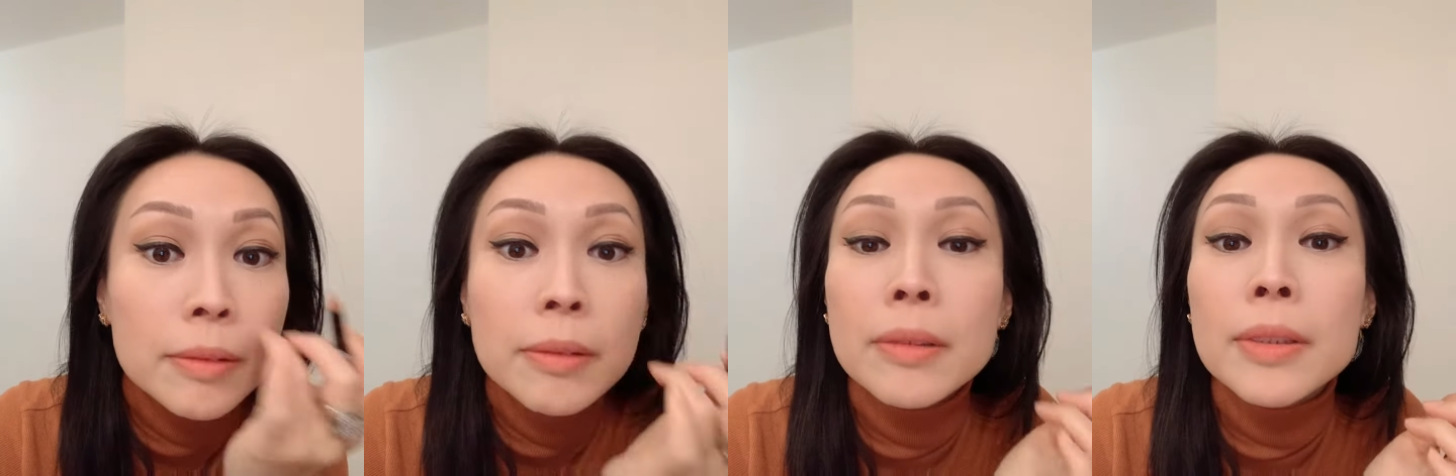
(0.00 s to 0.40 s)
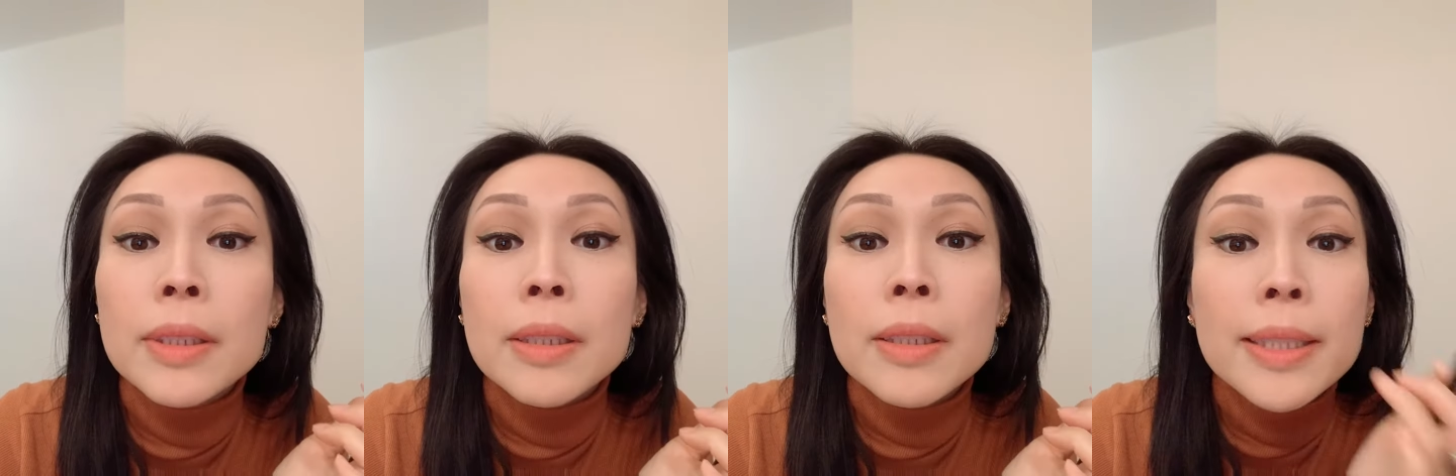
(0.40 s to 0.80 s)
See
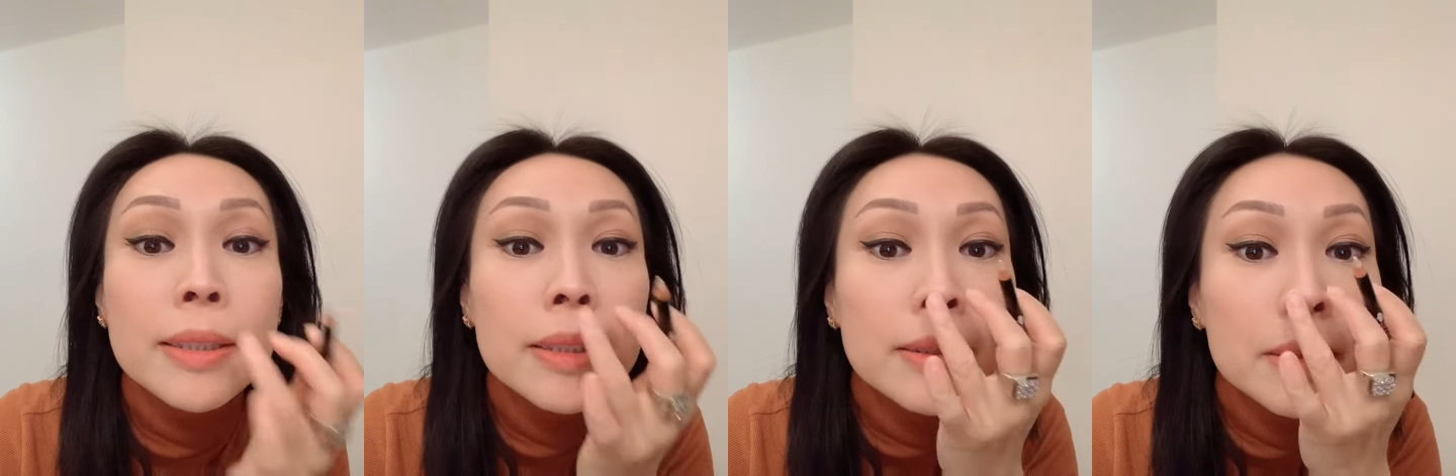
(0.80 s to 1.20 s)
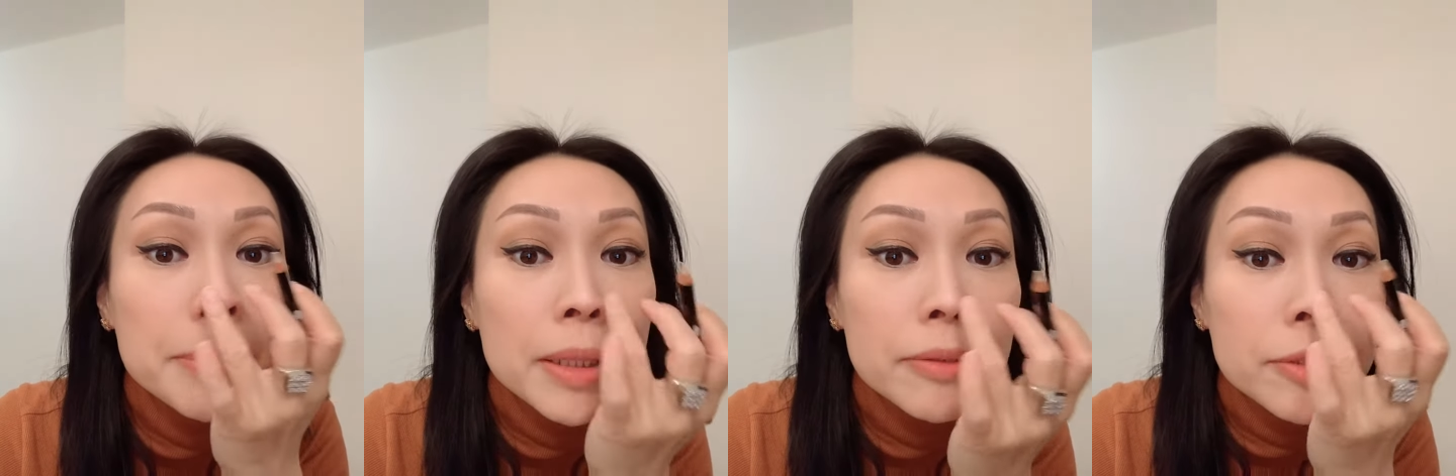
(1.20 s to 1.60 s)
how it adds just a
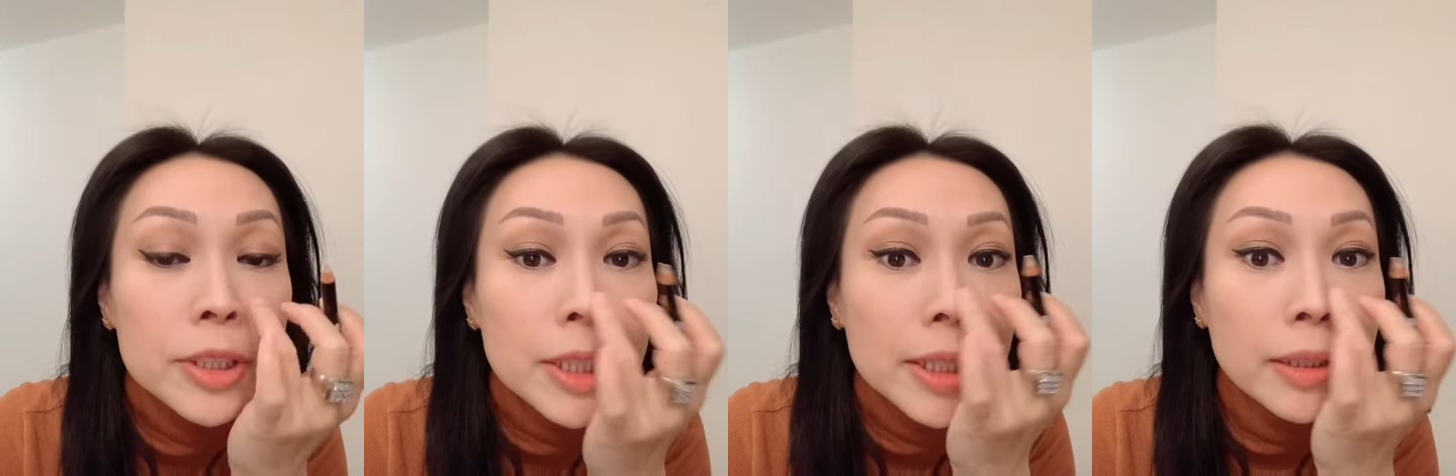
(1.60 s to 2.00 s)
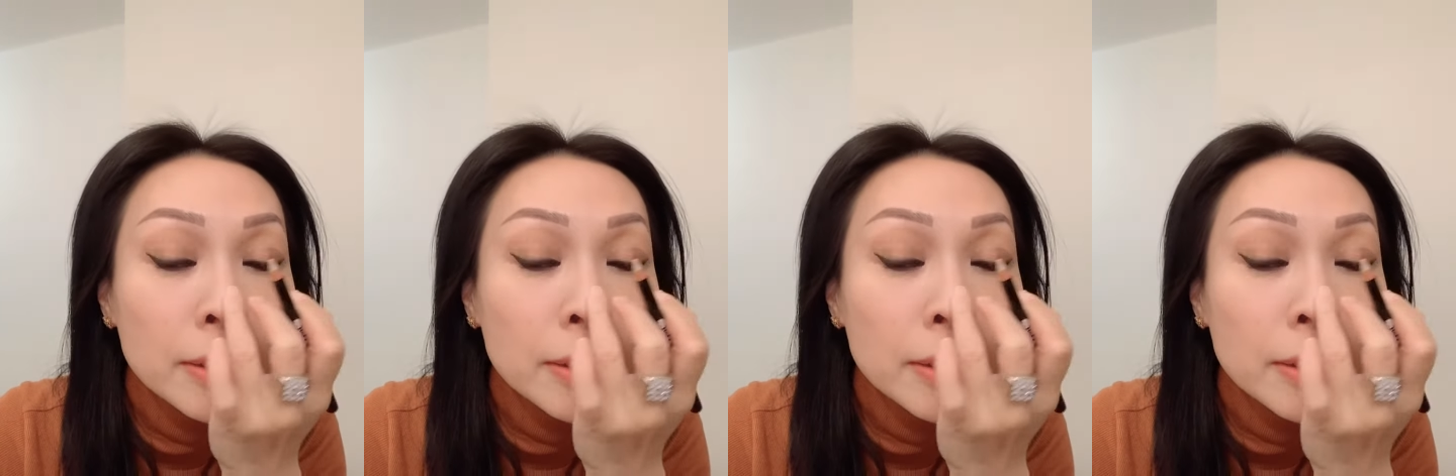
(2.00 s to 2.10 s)
bit of sheen?